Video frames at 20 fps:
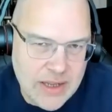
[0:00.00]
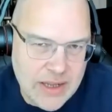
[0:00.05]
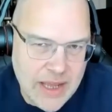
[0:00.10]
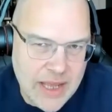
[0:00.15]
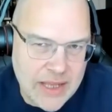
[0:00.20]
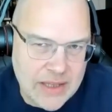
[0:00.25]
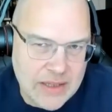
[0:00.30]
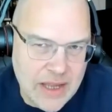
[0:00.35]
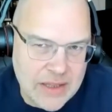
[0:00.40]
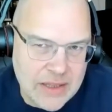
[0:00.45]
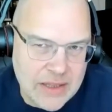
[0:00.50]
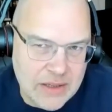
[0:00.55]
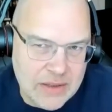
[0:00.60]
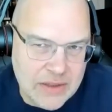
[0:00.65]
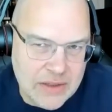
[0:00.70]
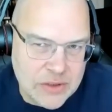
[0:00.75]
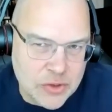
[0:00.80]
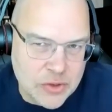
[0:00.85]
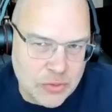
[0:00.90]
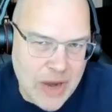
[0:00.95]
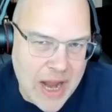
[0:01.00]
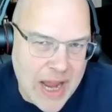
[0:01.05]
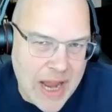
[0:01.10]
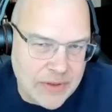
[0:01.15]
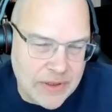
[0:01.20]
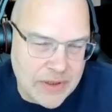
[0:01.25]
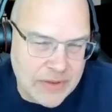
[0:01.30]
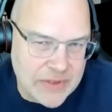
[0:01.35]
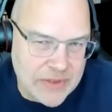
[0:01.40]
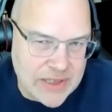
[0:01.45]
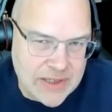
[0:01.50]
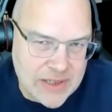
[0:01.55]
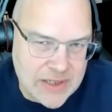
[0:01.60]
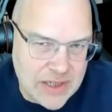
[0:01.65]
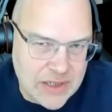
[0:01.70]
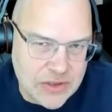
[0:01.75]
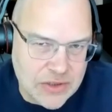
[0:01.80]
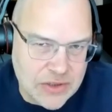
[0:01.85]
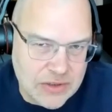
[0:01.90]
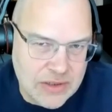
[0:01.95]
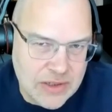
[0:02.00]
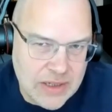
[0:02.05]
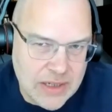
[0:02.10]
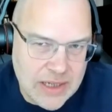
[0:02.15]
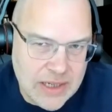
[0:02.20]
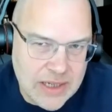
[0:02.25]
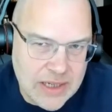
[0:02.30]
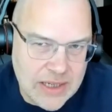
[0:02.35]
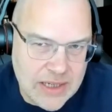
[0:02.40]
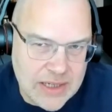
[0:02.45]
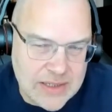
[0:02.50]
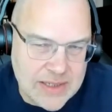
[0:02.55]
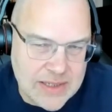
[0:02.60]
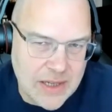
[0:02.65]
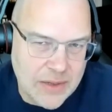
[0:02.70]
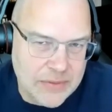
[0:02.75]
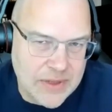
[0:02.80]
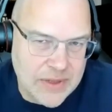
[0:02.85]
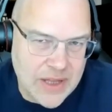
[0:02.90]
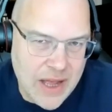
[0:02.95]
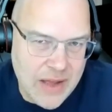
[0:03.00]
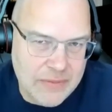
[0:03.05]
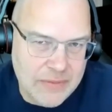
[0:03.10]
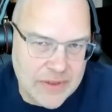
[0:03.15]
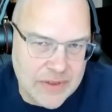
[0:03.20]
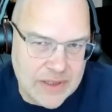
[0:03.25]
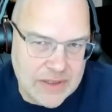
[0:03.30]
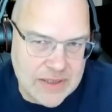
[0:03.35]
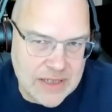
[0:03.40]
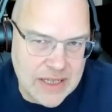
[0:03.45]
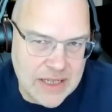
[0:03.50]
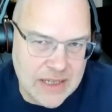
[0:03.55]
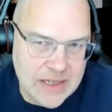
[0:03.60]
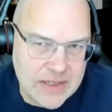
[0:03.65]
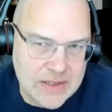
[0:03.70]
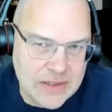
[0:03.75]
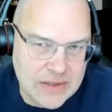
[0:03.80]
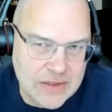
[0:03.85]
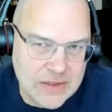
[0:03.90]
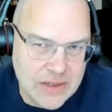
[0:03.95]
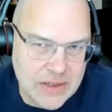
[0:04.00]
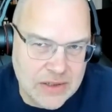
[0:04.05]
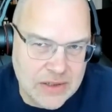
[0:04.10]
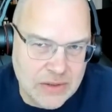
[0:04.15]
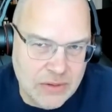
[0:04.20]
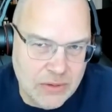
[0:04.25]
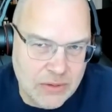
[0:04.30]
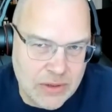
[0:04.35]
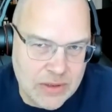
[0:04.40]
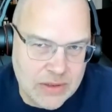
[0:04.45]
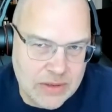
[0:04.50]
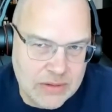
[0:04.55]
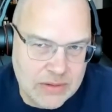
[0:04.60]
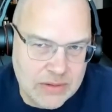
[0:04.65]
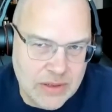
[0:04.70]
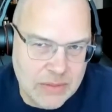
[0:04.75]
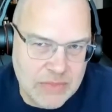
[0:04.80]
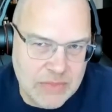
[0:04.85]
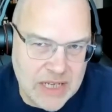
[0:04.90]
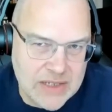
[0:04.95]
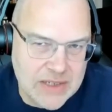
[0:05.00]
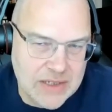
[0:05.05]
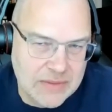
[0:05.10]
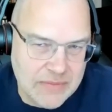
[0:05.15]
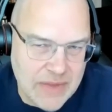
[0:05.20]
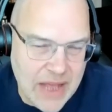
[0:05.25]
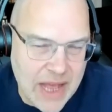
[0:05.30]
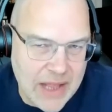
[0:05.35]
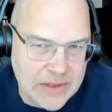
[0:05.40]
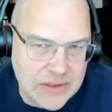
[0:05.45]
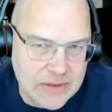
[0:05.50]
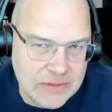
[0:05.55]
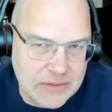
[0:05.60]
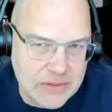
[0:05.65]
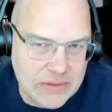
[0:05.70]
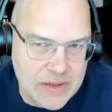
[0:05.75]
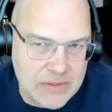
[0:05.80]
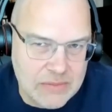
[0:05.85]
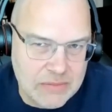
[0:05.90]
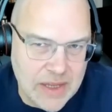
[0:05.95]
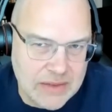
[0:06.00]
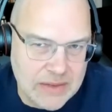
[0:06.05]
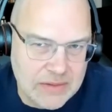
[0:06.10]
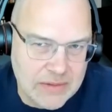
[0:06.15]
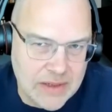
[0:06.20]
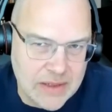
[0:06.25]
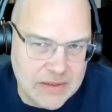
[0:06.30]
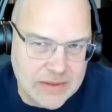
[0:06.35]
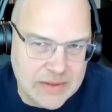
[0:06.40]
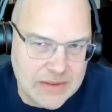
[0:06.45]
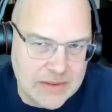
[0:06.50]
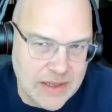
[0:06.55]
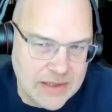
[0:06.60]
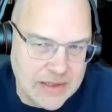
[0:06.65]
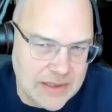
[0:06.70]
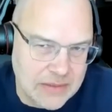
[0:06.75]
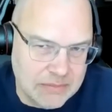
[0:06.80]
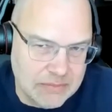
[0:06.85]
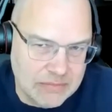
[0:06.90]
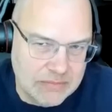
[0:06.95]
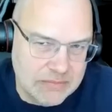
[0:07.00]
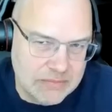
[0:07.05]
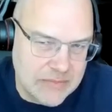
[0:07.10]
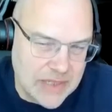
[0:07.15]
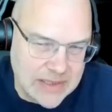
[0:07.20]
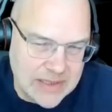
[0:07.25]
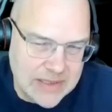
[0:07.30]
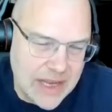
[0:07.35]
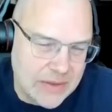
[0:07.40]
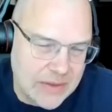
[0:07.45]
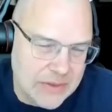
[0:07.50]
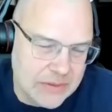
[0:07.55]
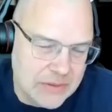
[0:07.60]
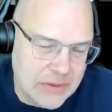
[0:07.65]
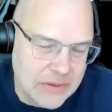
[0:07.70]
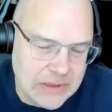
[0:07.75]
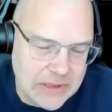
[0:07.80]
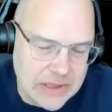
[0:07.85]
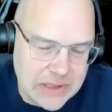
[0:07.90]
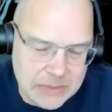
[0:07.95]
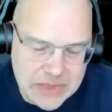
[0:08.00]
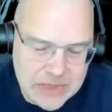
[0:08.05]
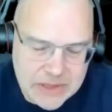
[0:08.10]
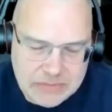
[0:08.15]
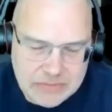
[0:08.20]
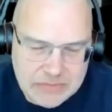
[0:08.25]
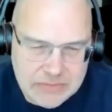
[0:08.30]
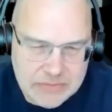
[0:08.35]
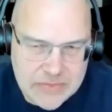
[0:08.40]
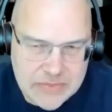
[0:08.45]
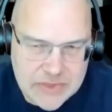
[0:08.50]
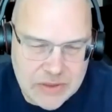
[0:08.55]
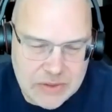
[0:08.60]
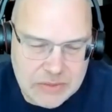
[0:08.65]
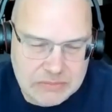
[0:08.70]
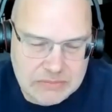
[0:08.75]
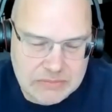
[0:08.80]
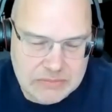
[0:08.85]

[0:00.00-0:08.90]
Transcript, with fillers: Yeah. And, and the, the driver of a decision is self-confidence. It isn't your amazing value. That that's that's a that's down the road a little bit. So